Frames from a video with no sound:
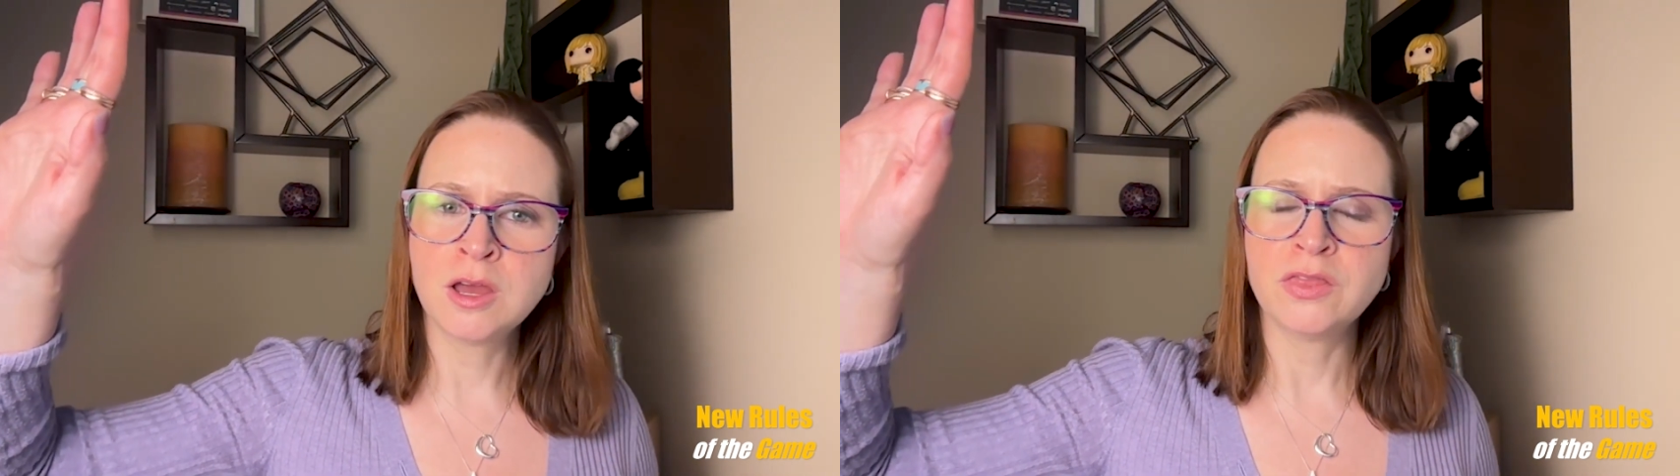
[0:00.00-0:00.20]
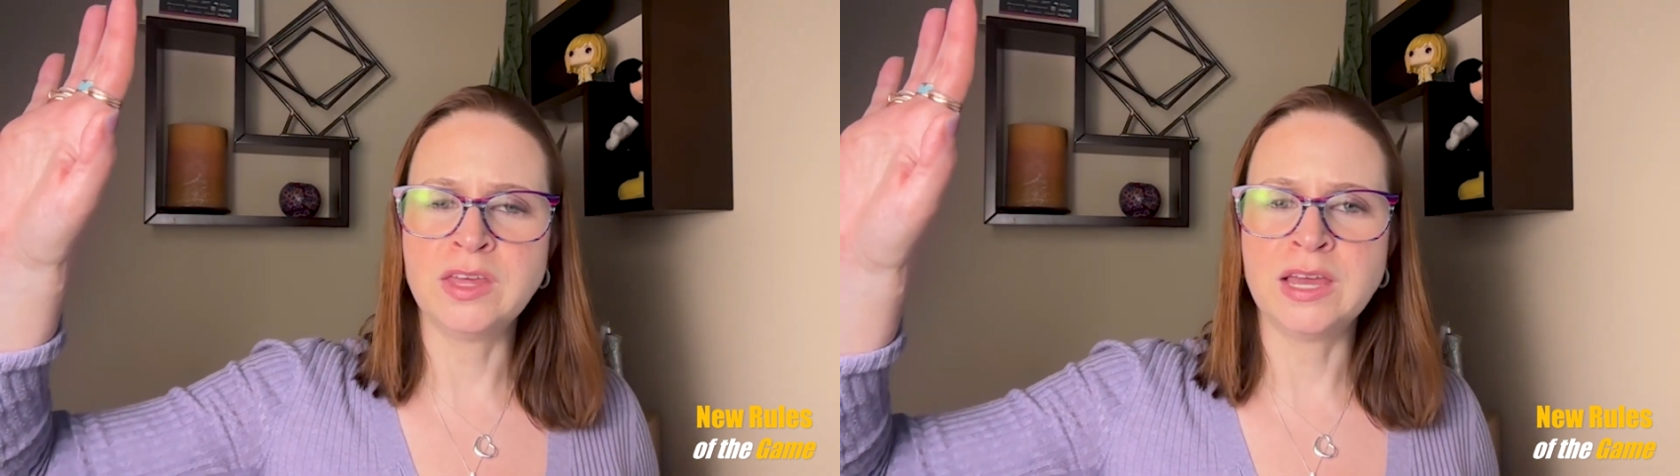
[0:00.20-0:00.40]

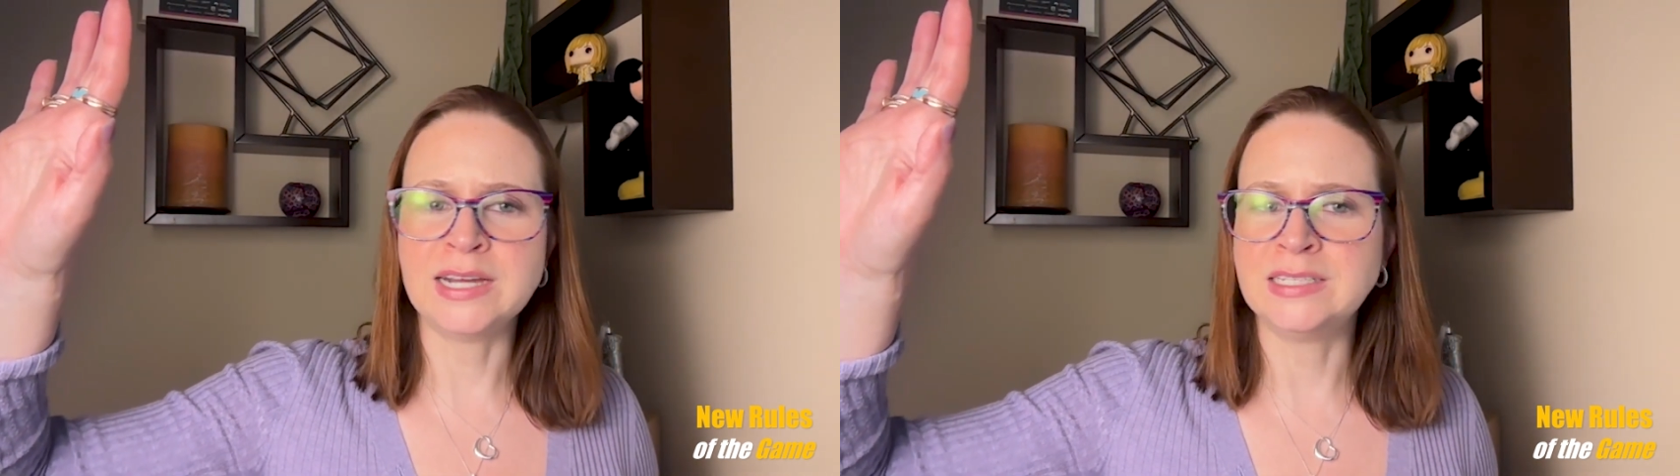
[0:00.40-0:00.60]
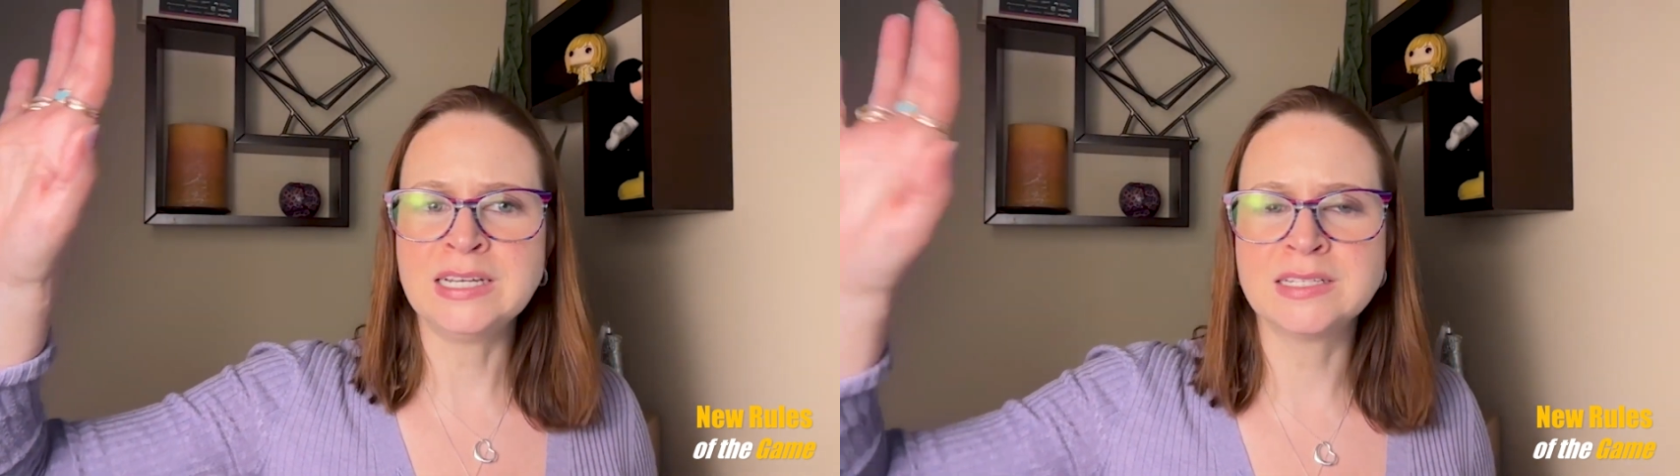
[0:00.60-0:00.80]
the
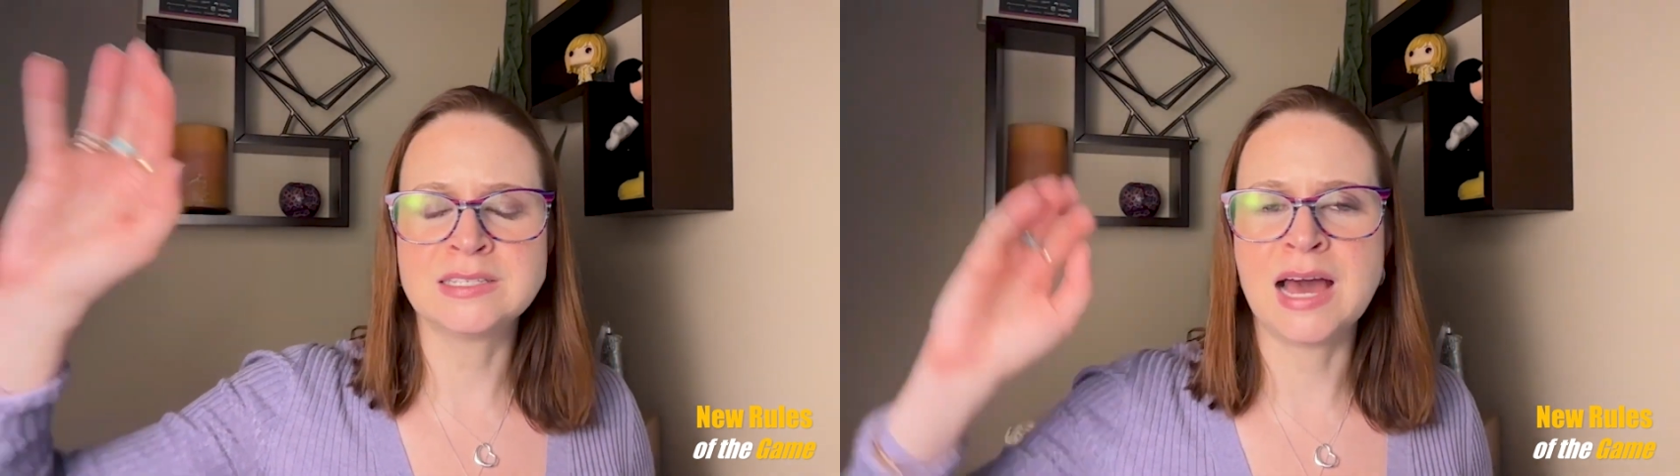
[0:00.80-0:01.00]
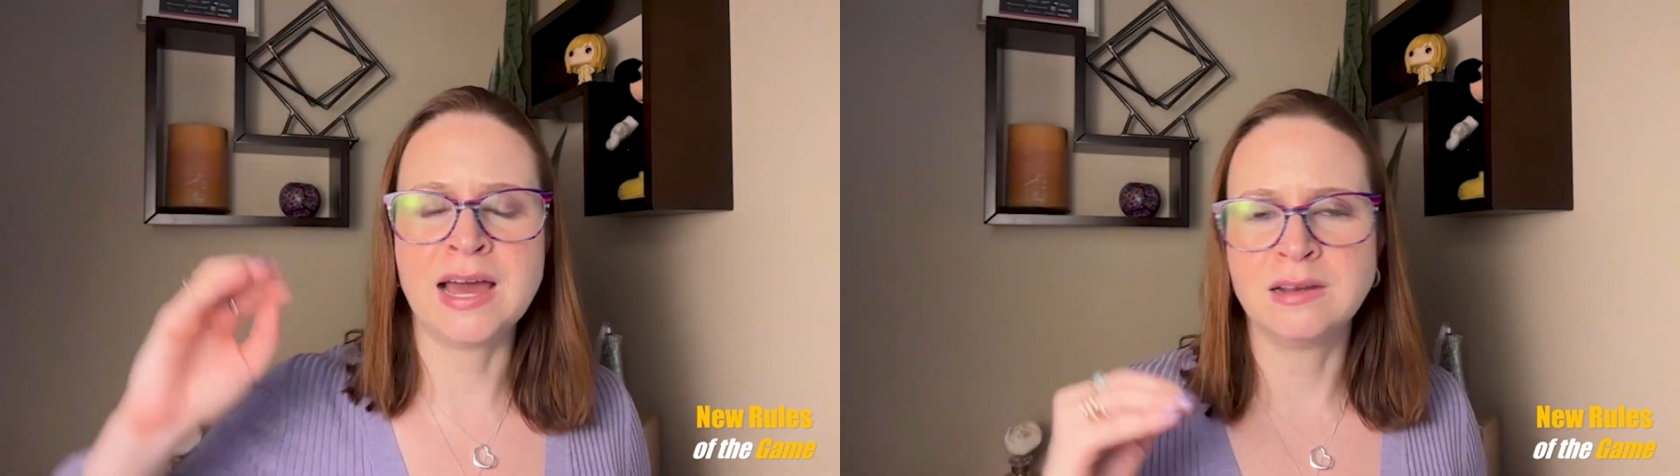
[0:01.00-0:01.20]
idea is
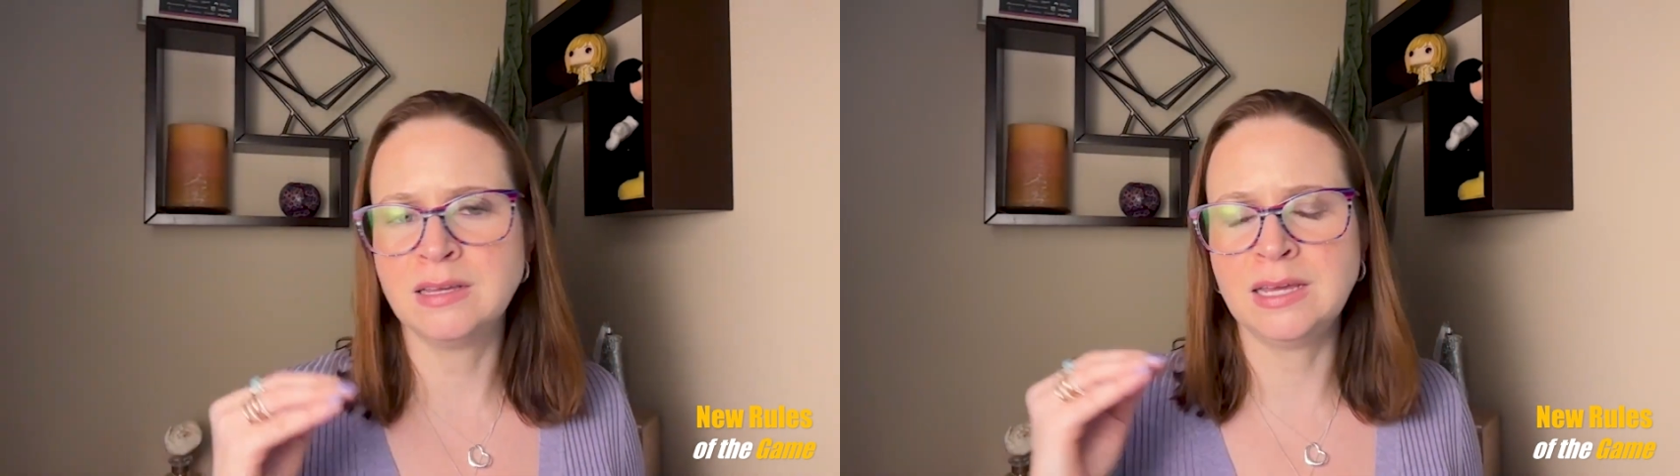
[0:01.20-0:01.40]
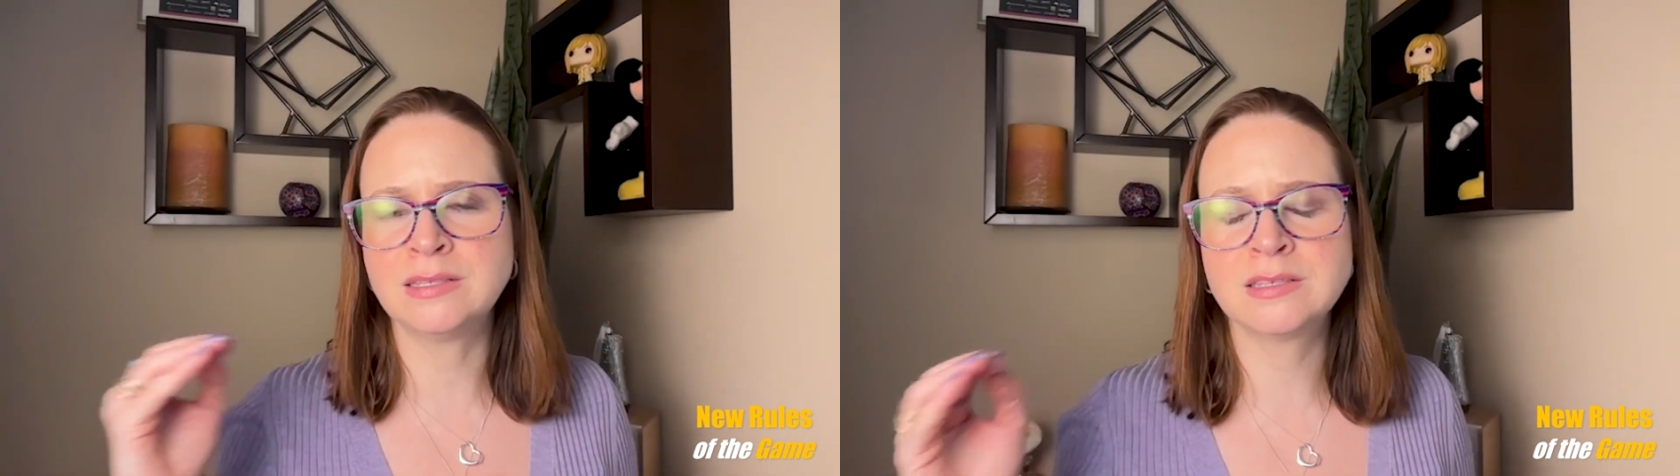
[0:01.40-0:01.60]
that
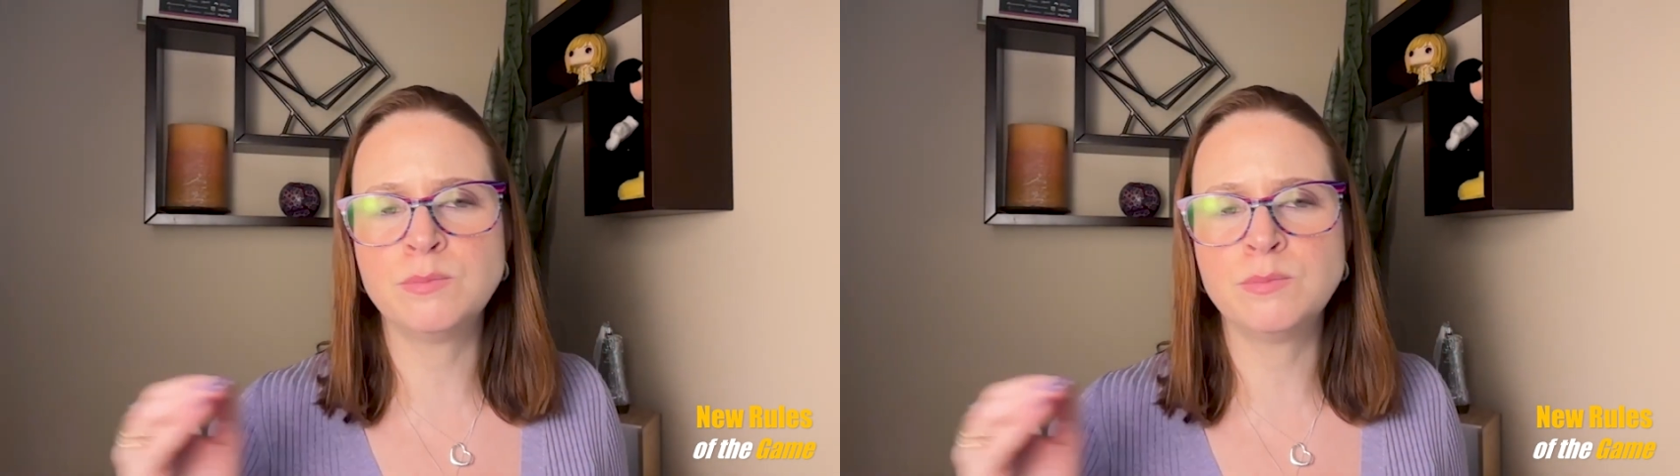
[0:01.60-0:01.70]
its